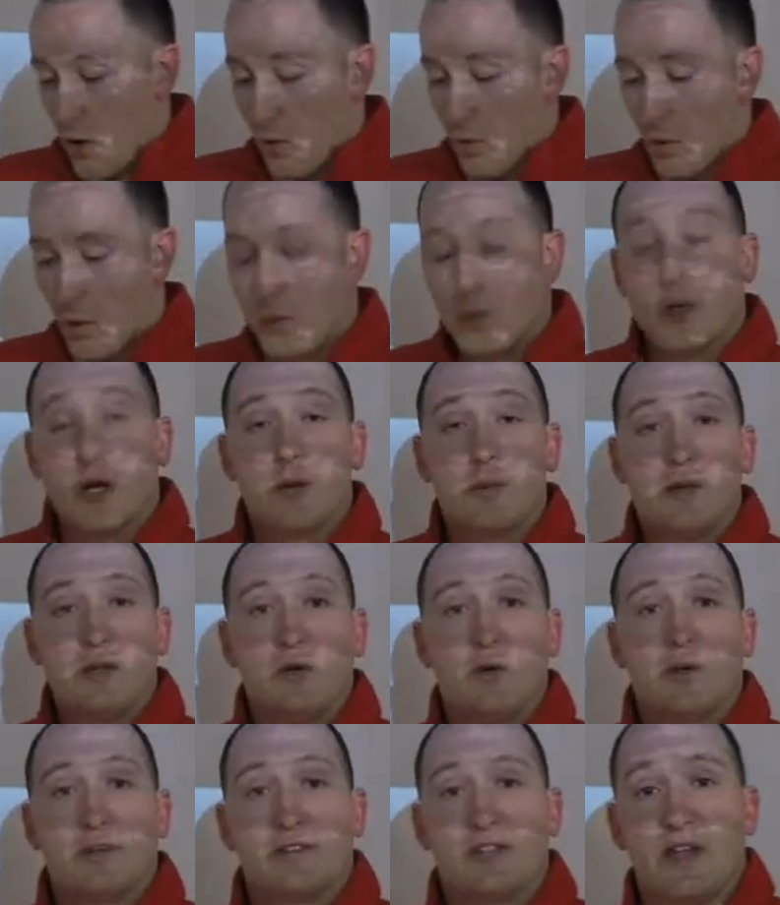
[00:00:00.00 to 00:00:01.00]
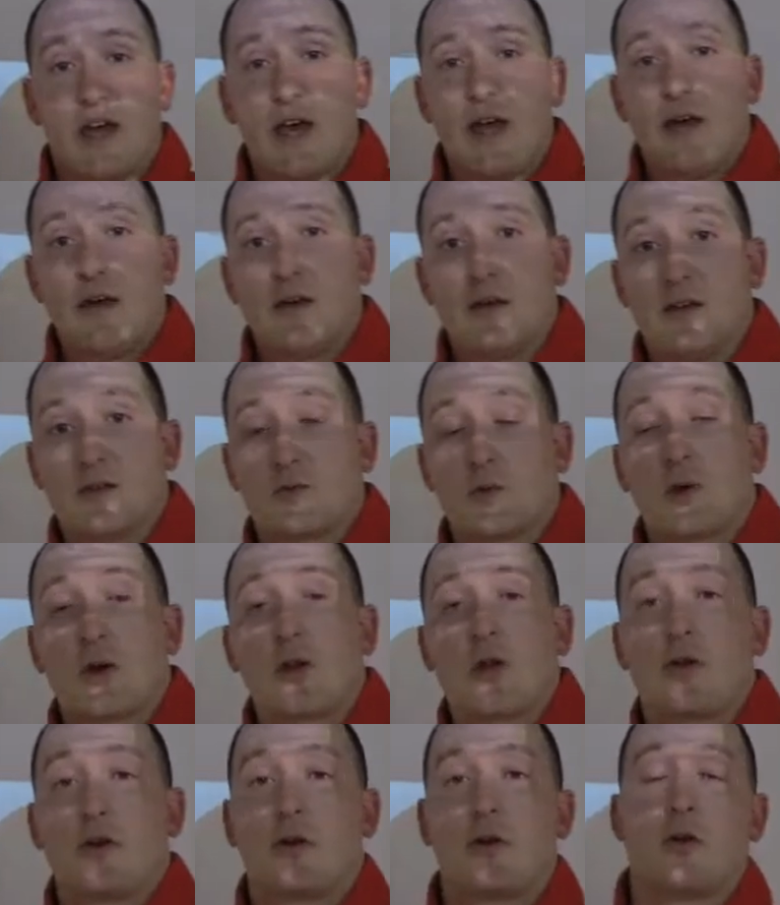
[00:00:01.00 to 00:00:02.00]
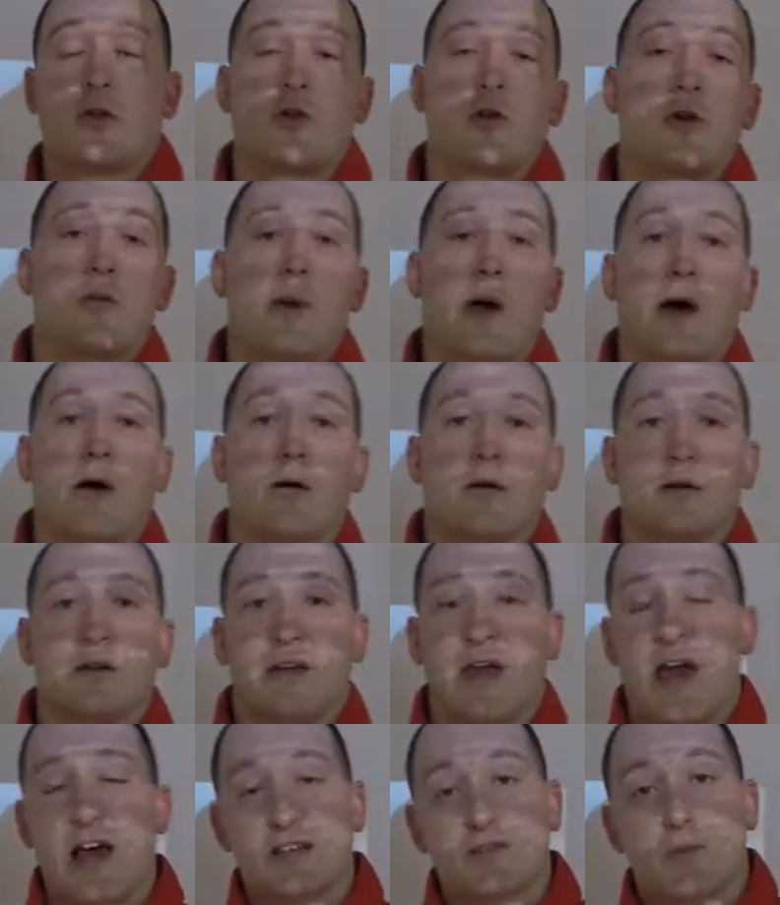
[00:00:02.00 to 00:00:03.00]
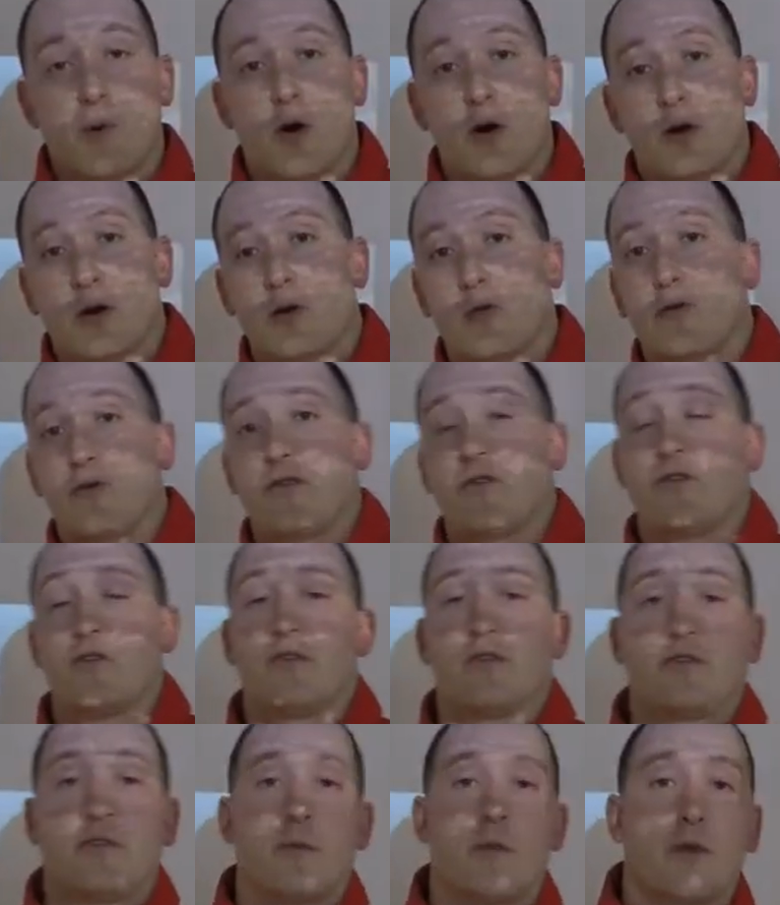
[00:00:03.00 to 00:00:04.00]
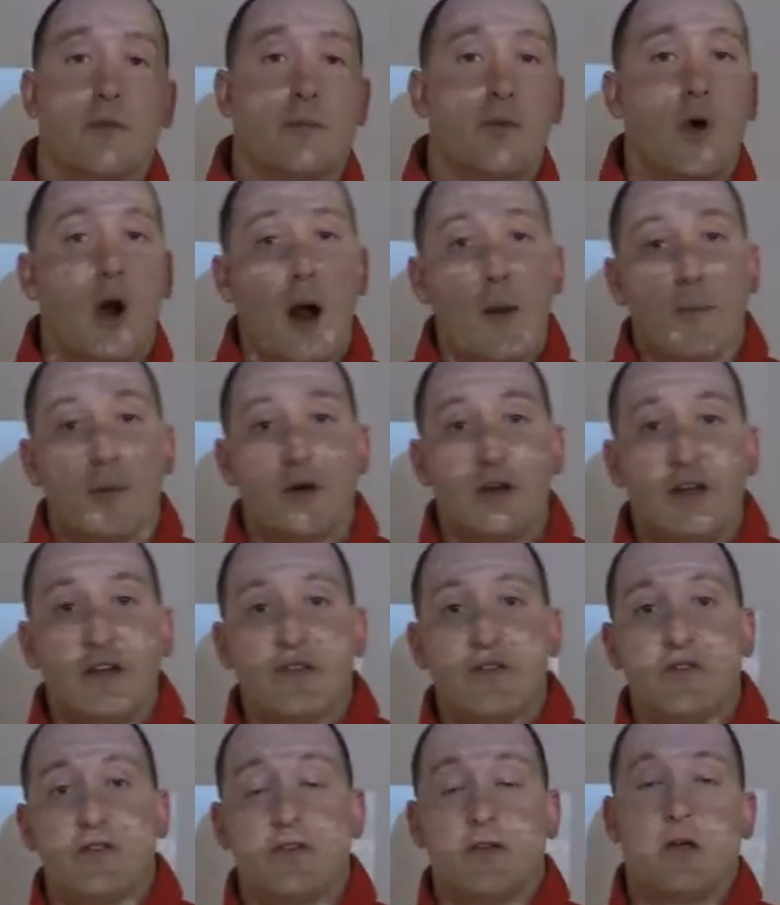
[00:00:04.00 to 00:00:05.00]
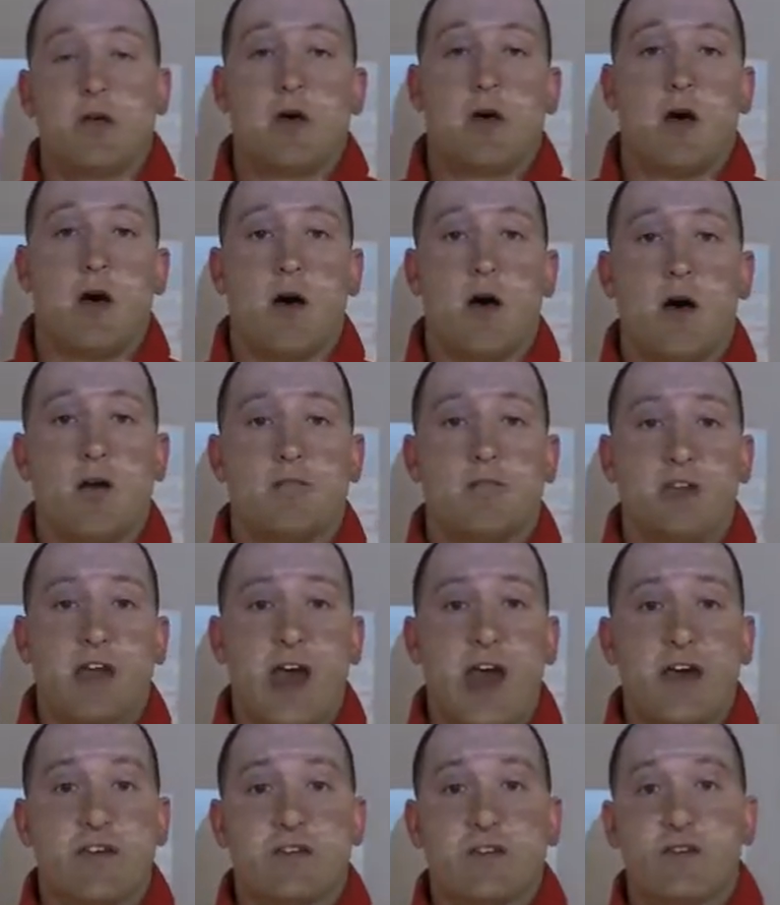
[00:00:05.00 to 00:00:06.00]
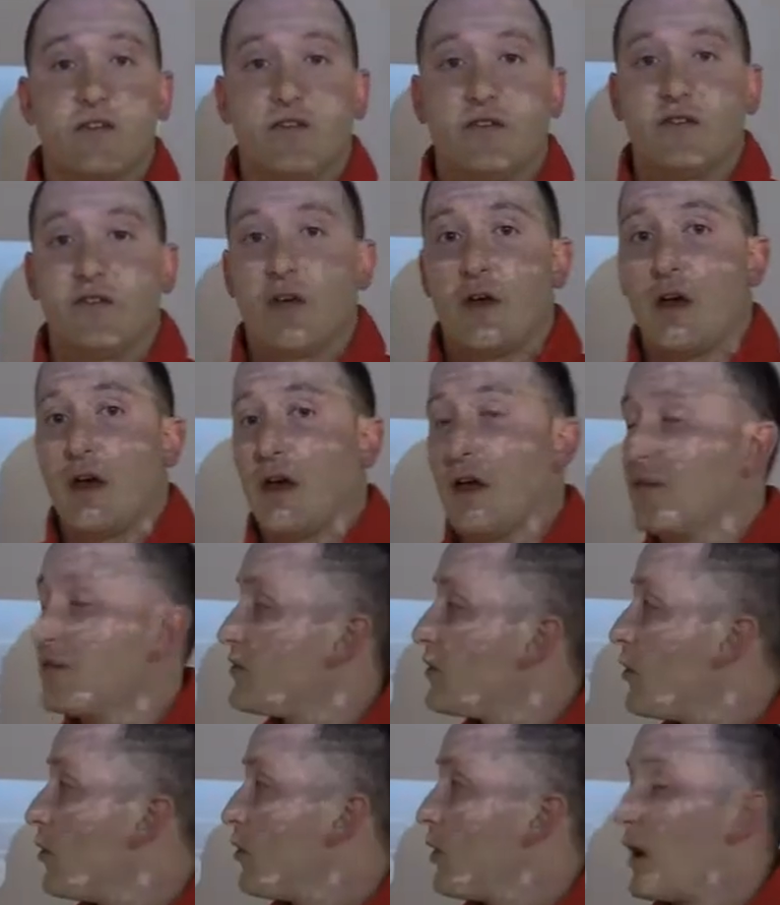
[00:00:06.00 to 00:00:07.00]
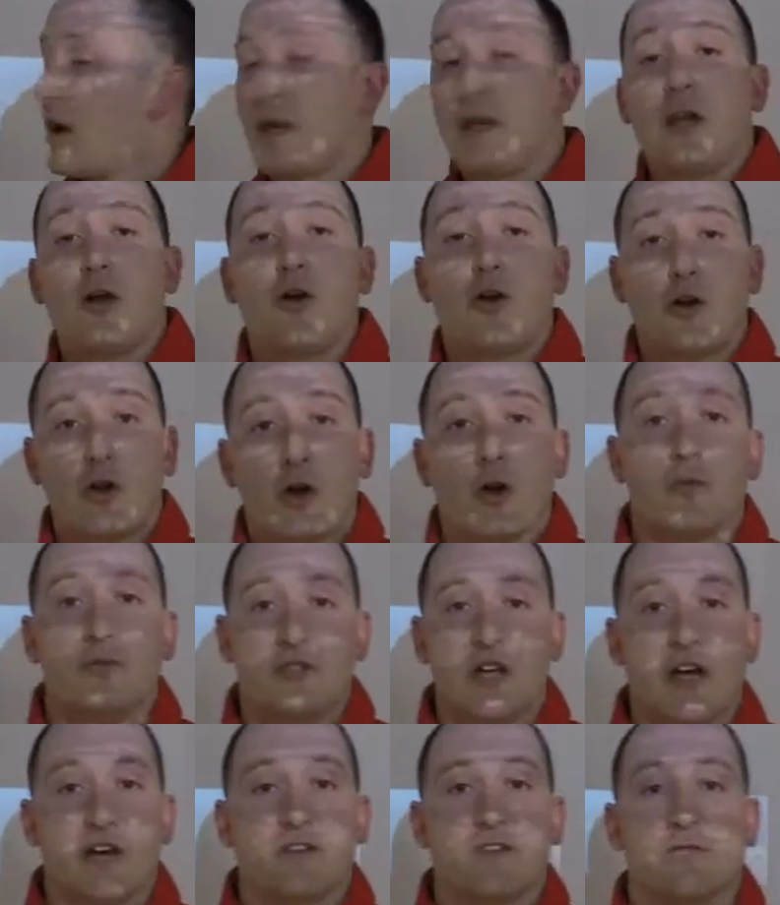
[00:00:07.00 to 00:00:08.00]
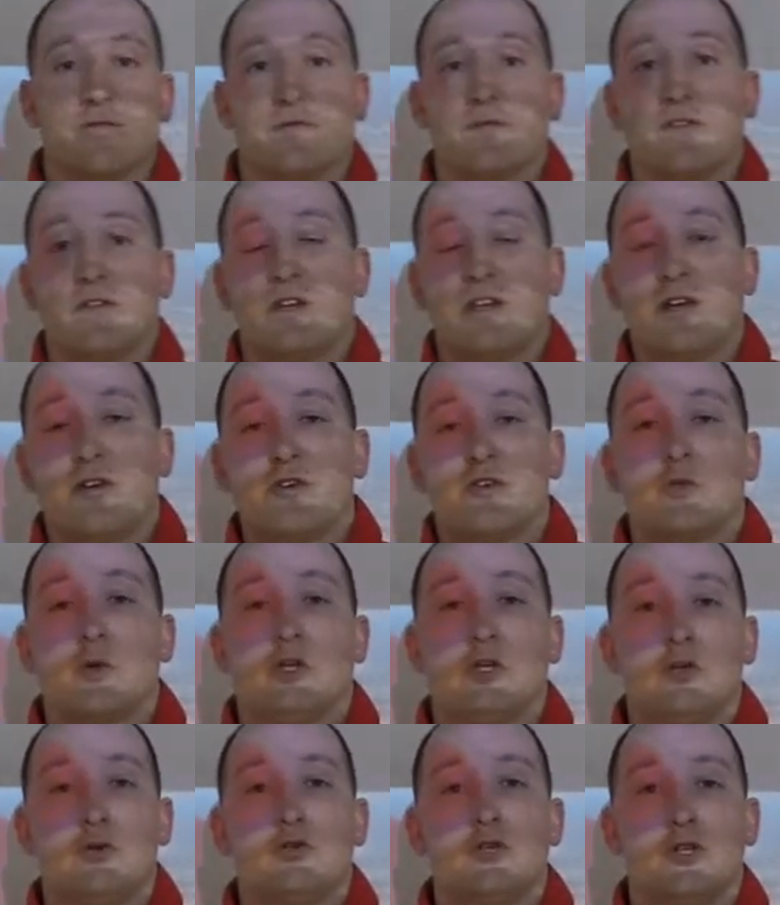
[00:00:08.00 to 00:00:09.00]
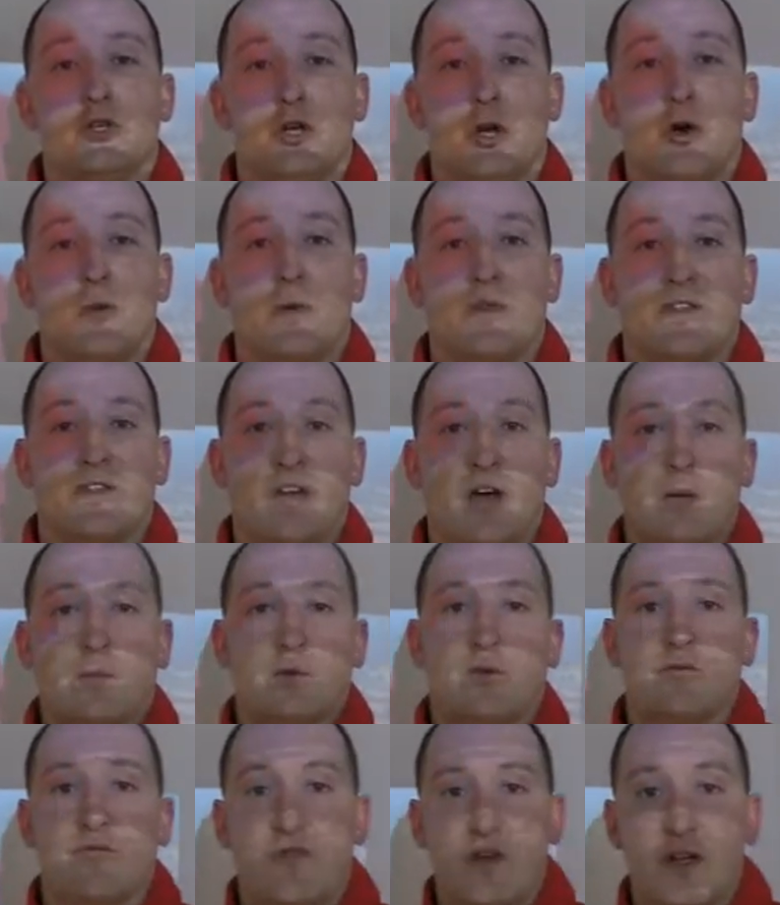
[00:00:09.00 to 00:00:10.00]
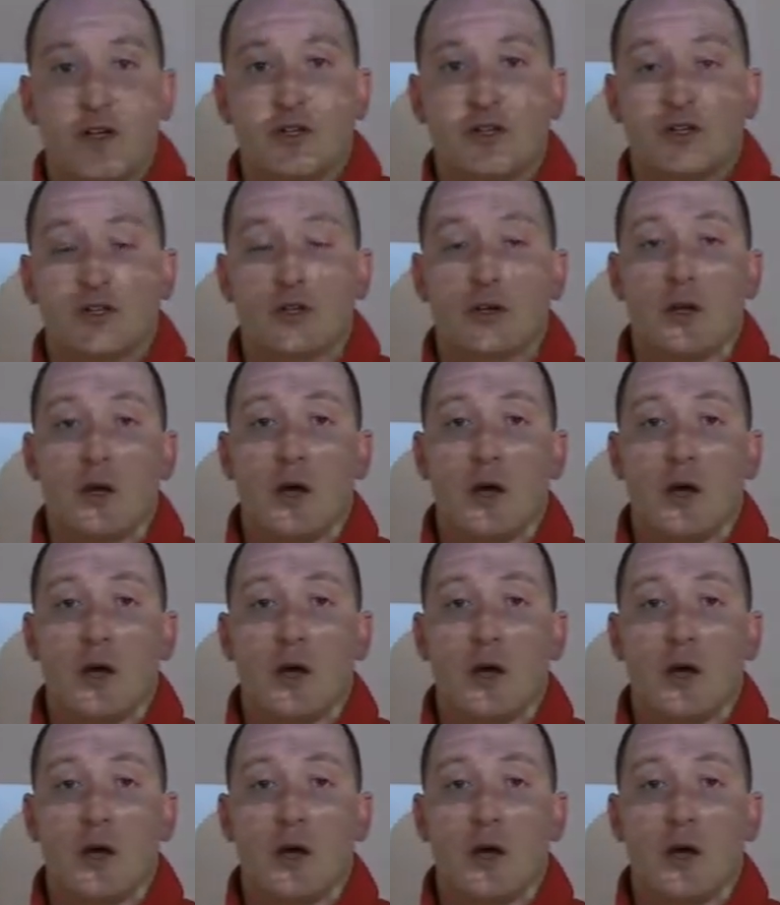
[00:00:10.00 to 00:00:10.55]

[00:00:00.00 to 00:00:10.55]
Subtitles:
what we're going to be doing today is we're going to learn about gas particles, some of the properties of gases, and so here are your objectives. Here's what you should know by the time you finish